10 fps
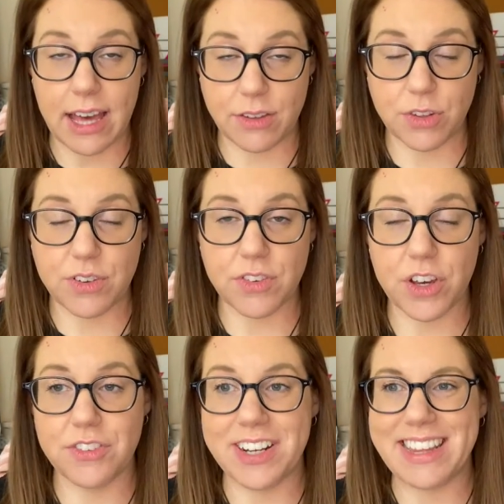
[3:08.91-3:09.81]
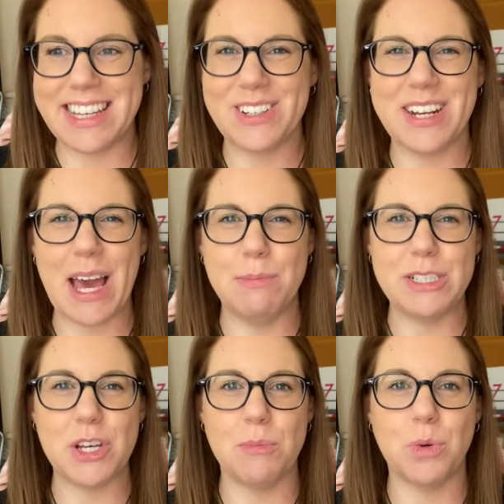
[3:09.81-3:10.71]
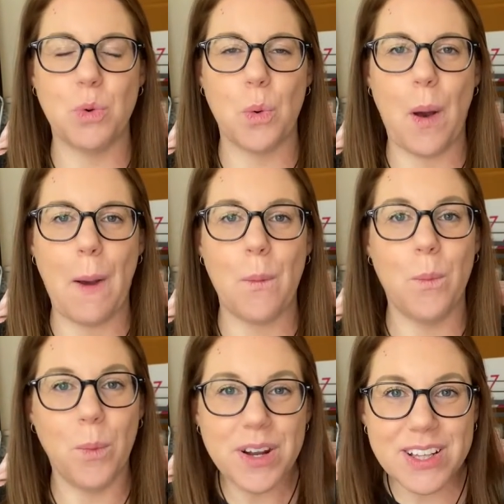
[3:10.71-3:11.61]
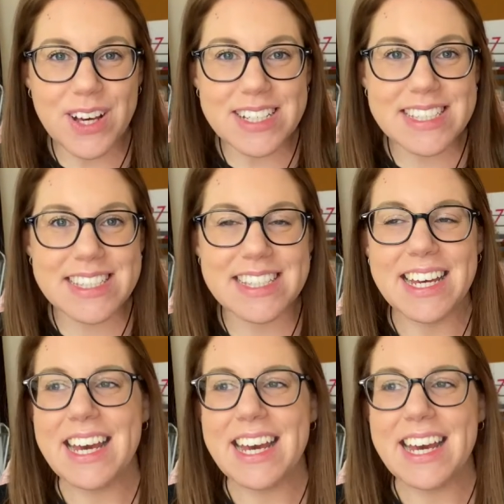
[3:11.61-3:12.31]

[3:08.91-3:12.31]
If you've ever heard of anything called epidermal water loss,